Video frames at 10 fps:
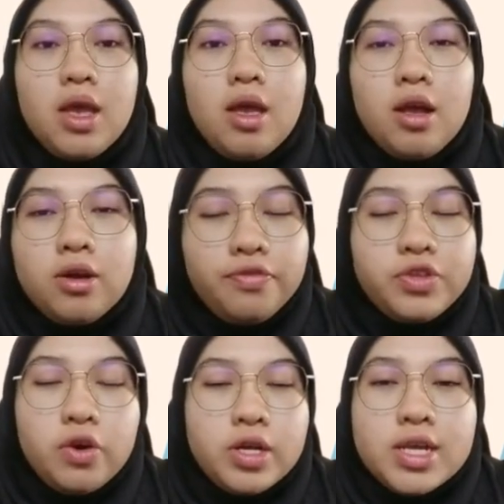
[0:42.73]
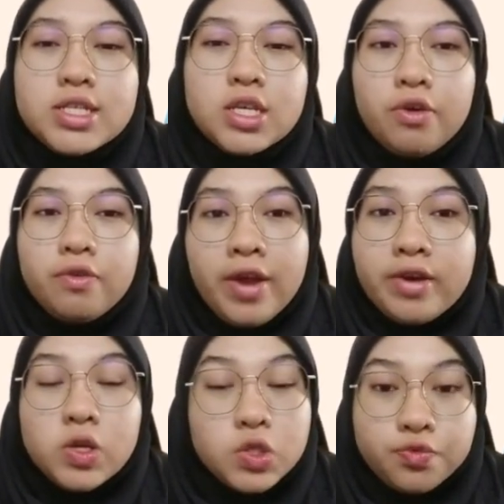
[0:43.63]
Graph theory is very
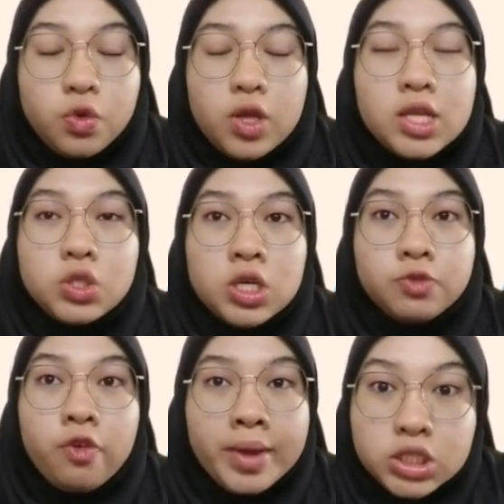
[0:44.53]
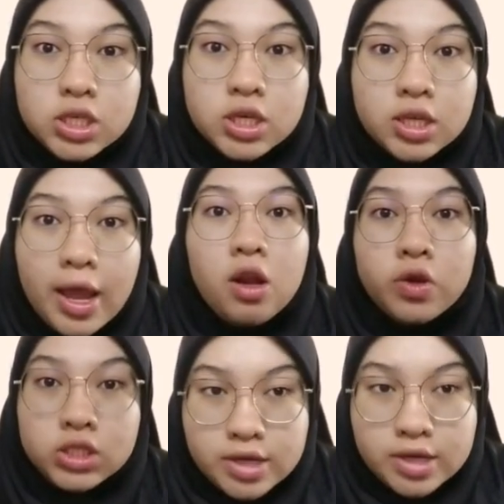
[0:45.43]
useful in transformation and
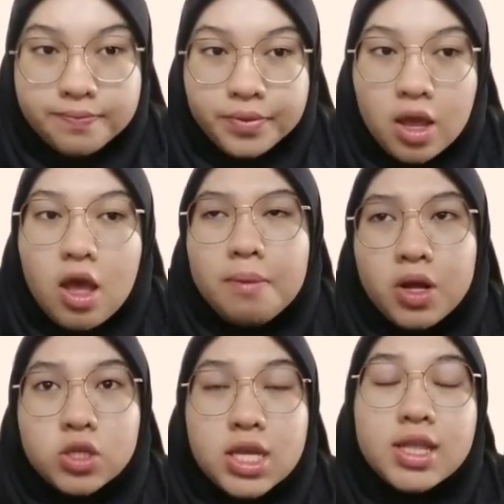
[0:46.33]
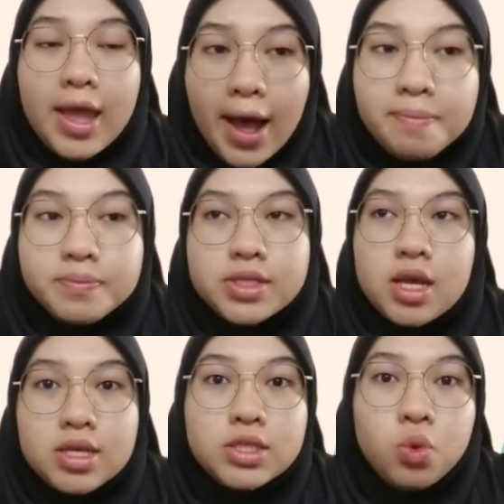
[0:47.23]
logistics because it helps
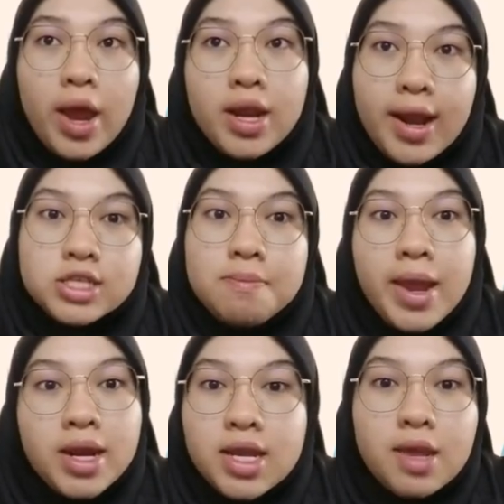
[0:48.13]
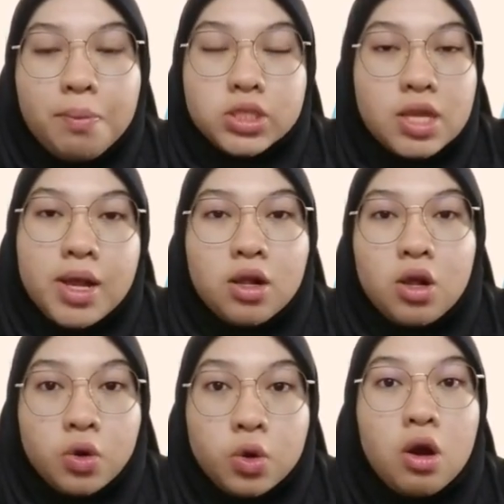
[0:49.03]
us to analyze many possible
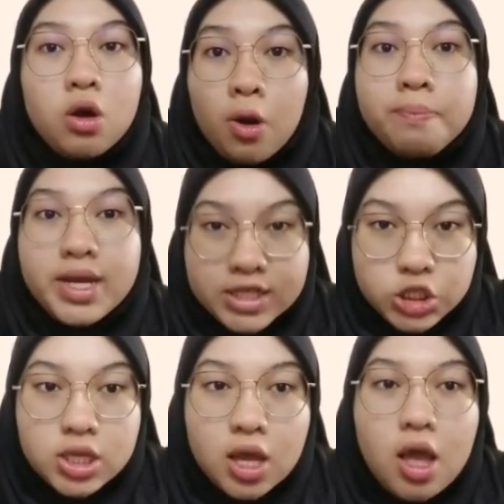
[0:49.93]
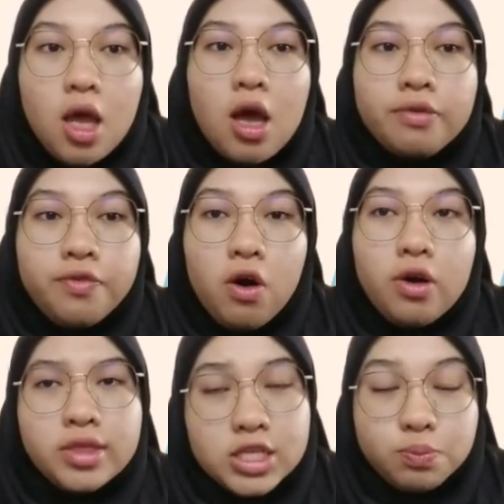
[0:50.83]
route combinations. For
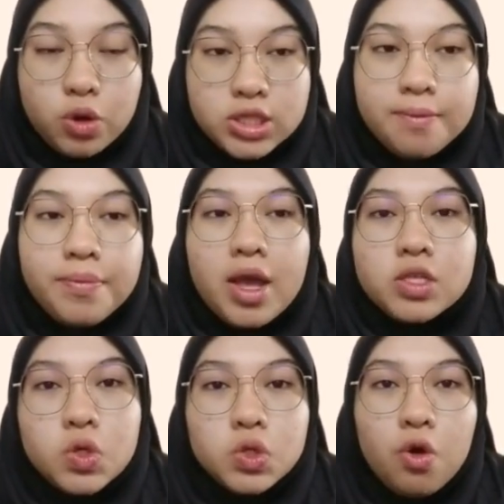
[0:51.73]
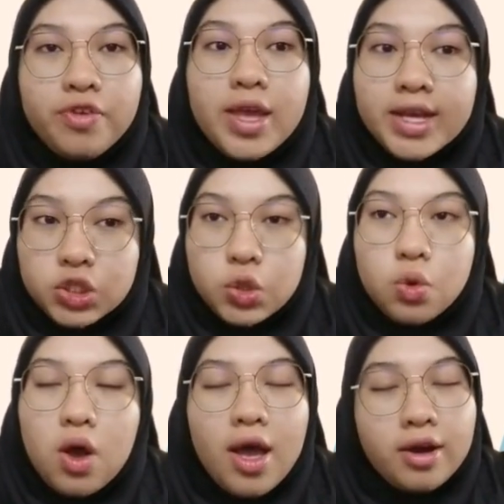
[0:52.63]
this project, Zeus Coffee HQ
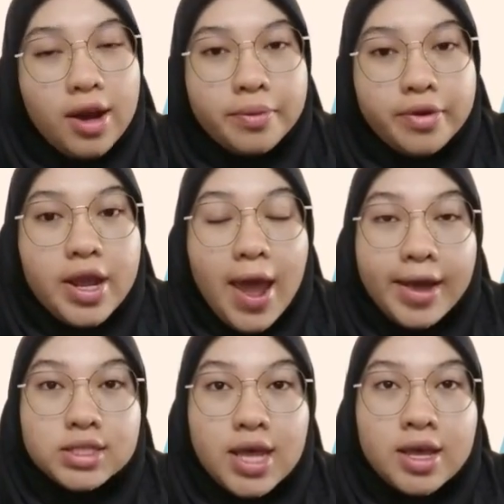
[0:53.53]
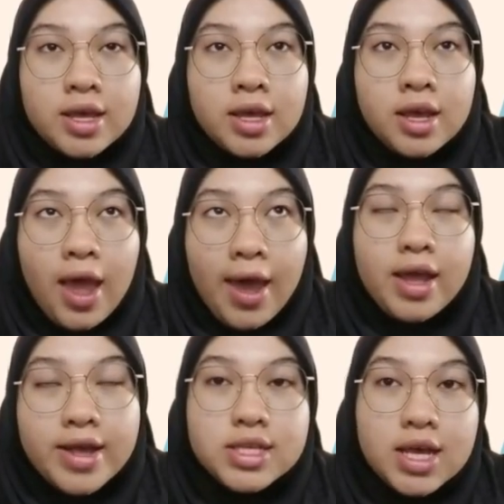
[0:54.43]
Glemery acts
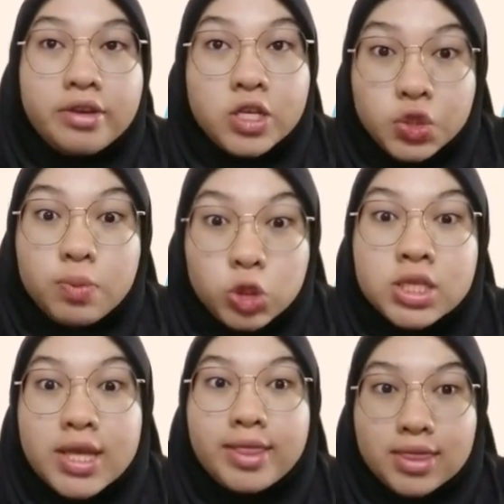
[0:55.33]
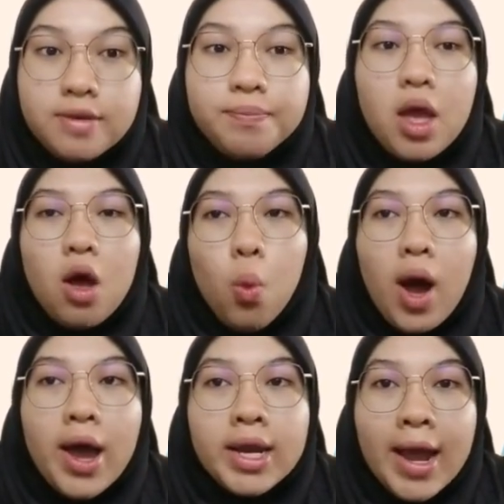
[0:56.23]
as a distribution center,
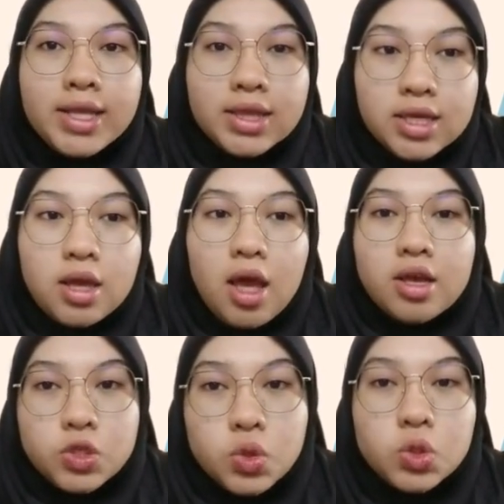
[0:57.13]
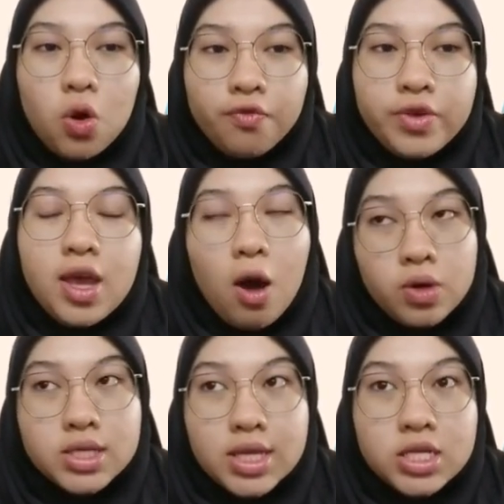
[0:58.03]
while 19 Zeus Coffee
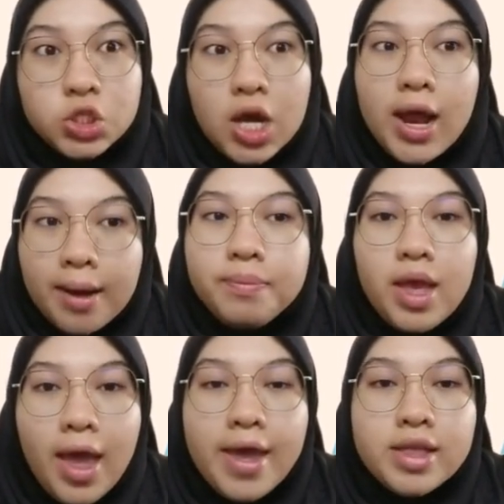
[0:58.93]
outlets in Shah Alam act